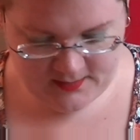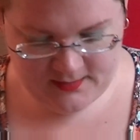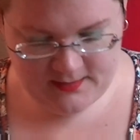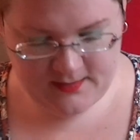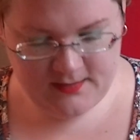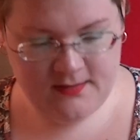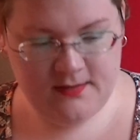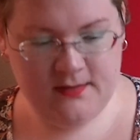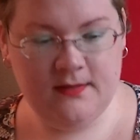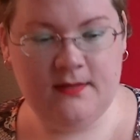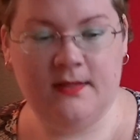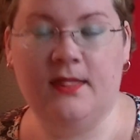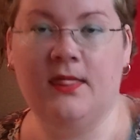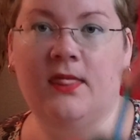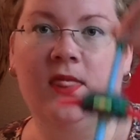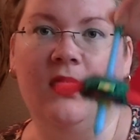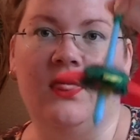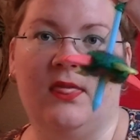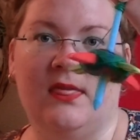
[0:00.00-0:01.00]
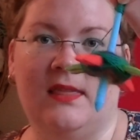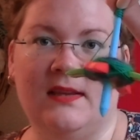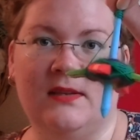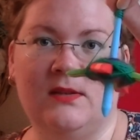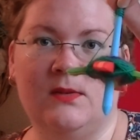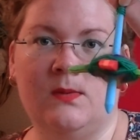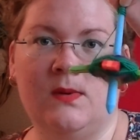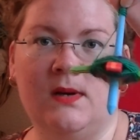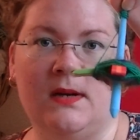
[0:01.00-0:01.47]
on
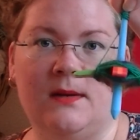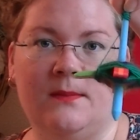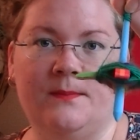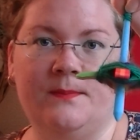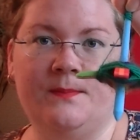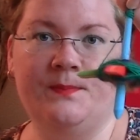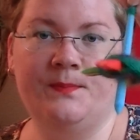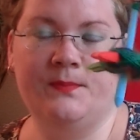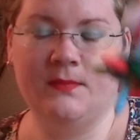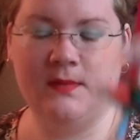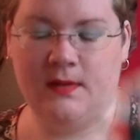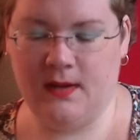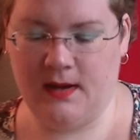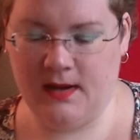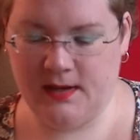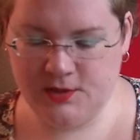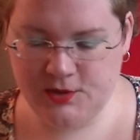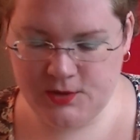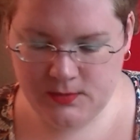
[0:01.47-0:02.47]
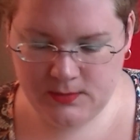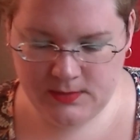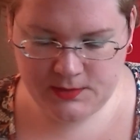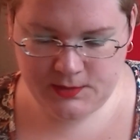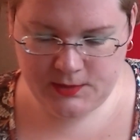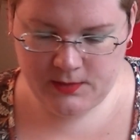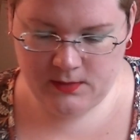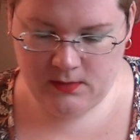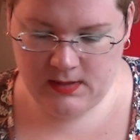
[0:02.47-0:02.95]
this one. I showed it
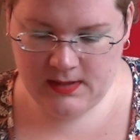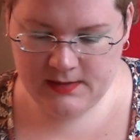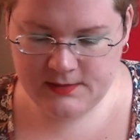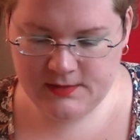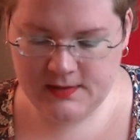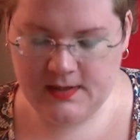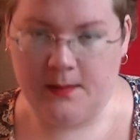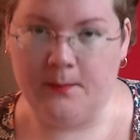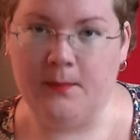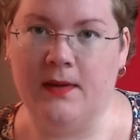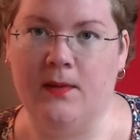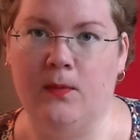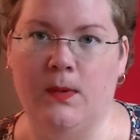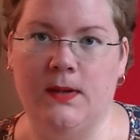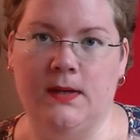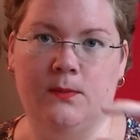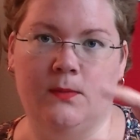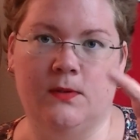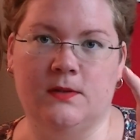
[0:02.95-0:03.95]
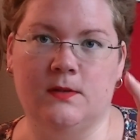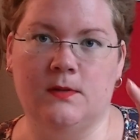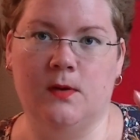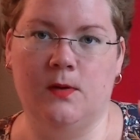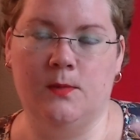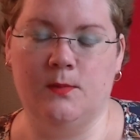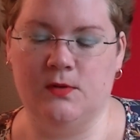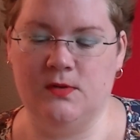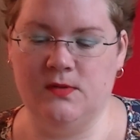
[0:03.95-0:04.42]
to you last time when it was
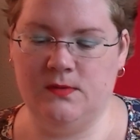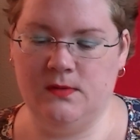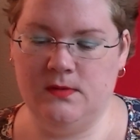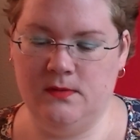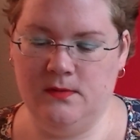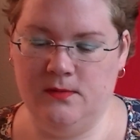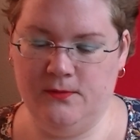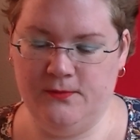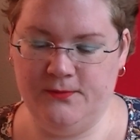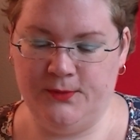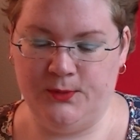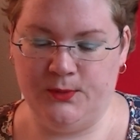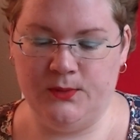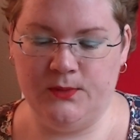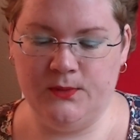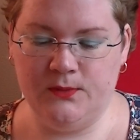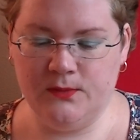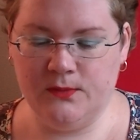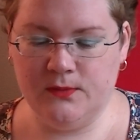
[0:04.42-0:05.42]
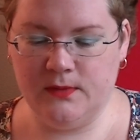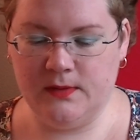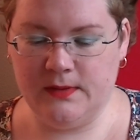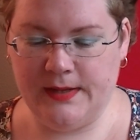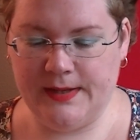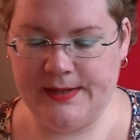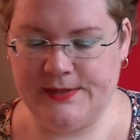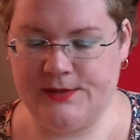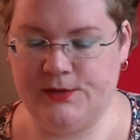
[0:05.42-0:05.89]
almost full,
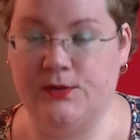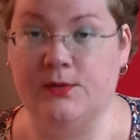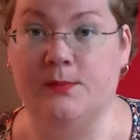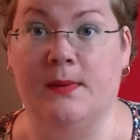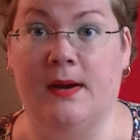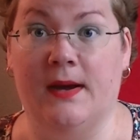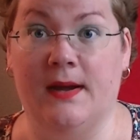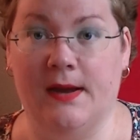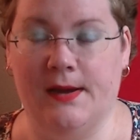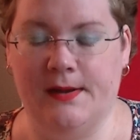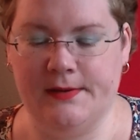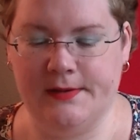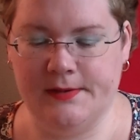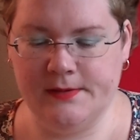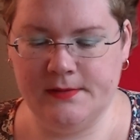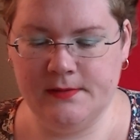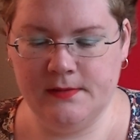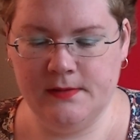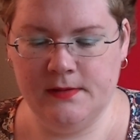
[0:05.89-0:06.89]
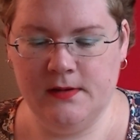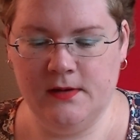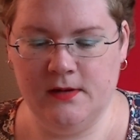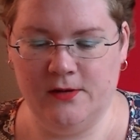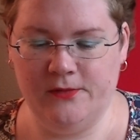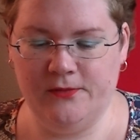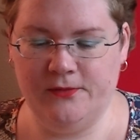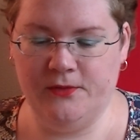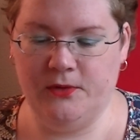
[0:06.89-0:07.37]
as to my idea
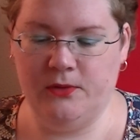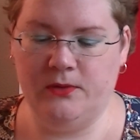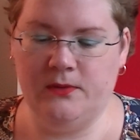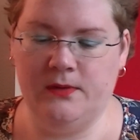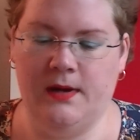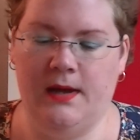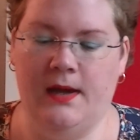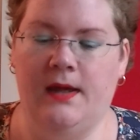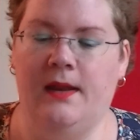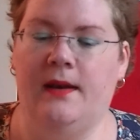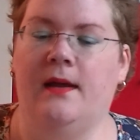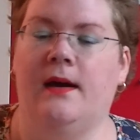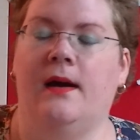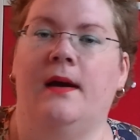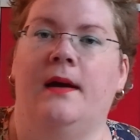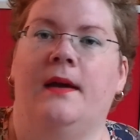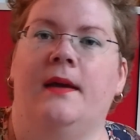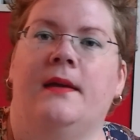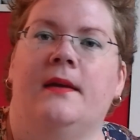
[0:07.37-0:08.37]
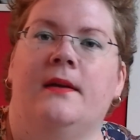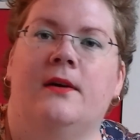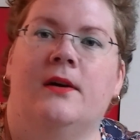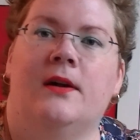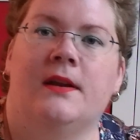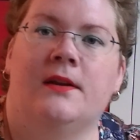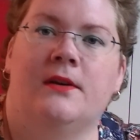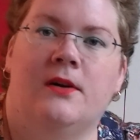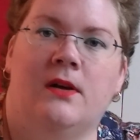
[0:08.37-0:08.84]
of full, and I
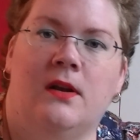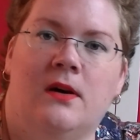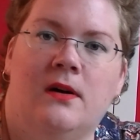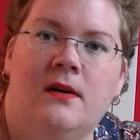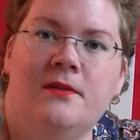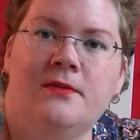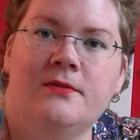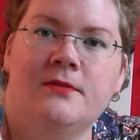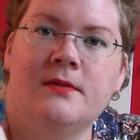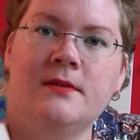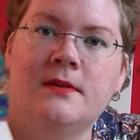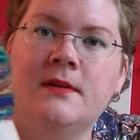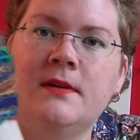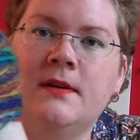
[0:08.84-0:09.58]
got it all off.